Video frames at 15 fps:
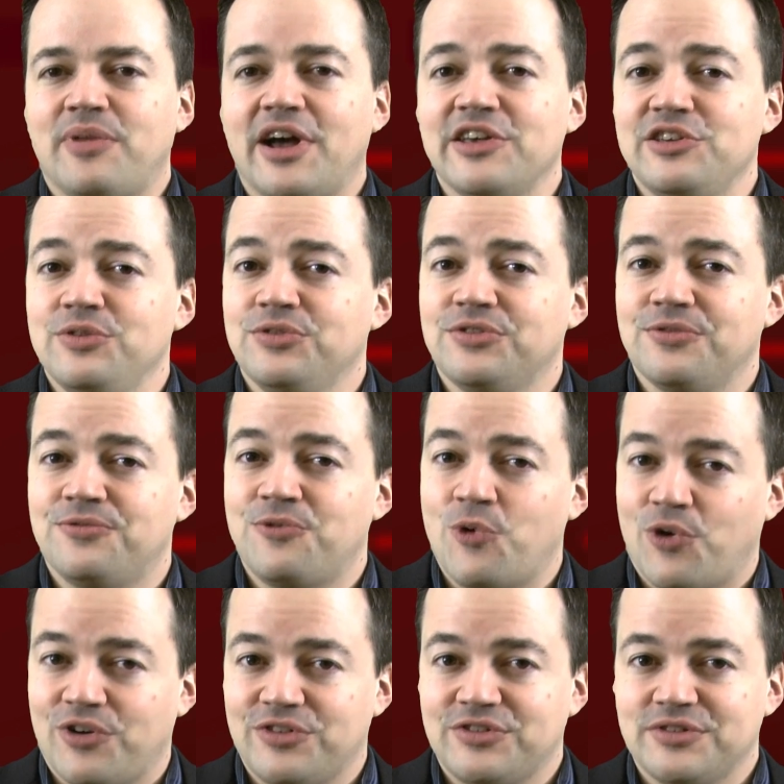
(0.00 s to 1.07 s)
by use of
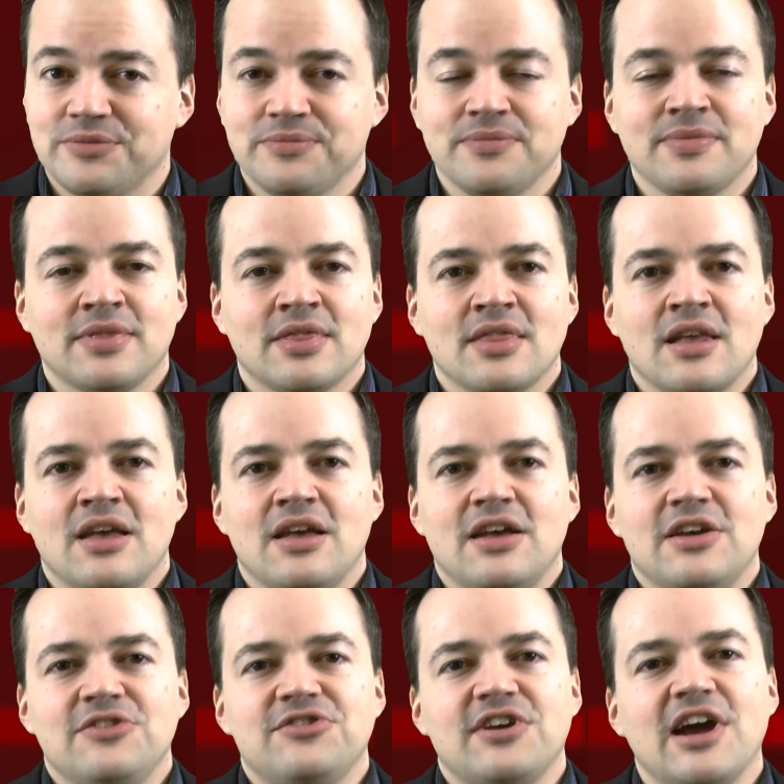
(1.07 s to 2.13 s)
force.
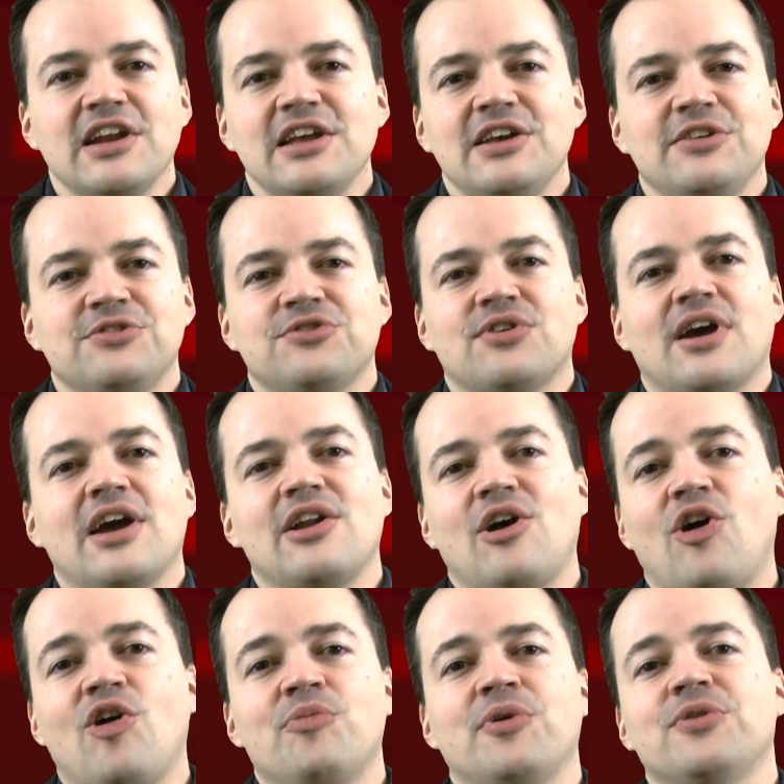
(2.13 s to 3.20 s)
China has tried
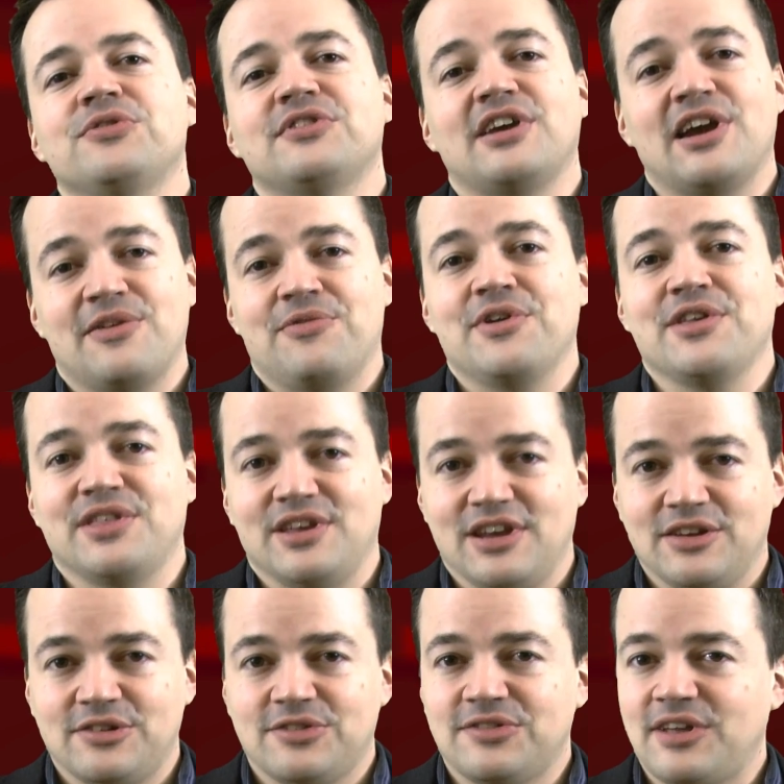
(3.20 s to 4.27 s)
almost
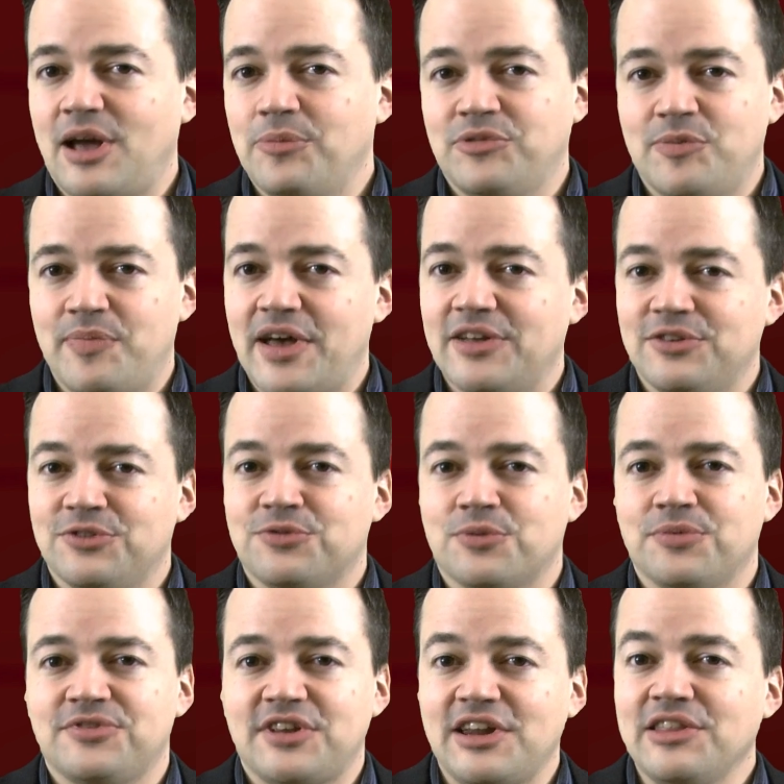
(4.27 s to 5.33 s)
everything to stop Tibetans
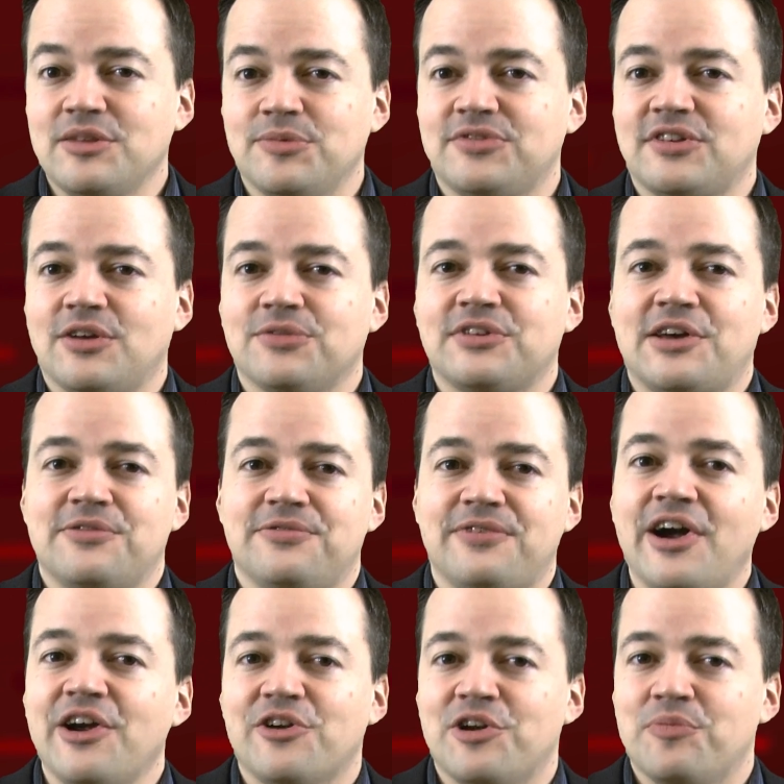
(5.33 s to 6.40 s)
from setting themselves on
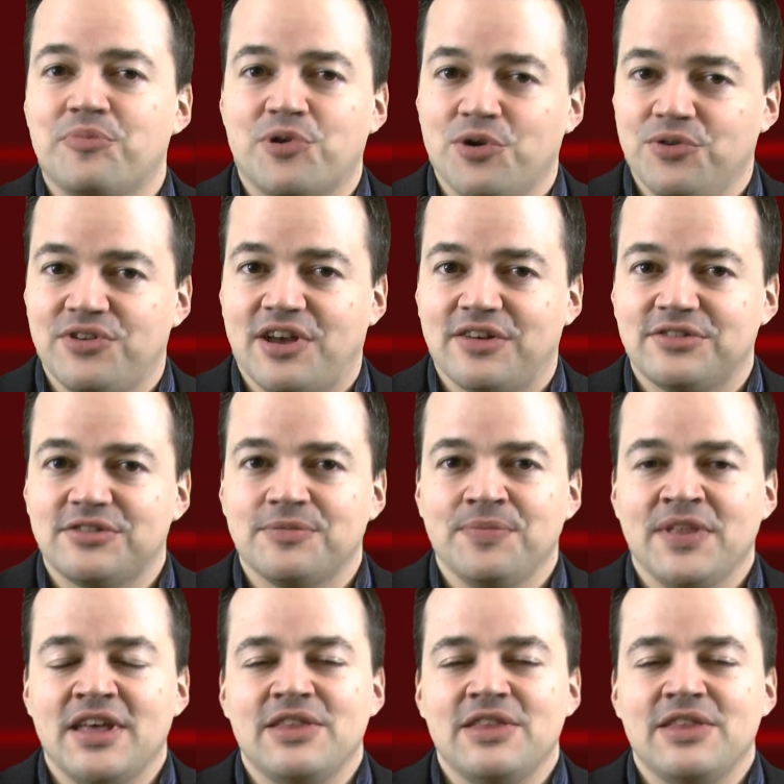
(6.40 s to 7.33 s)
fire in protest.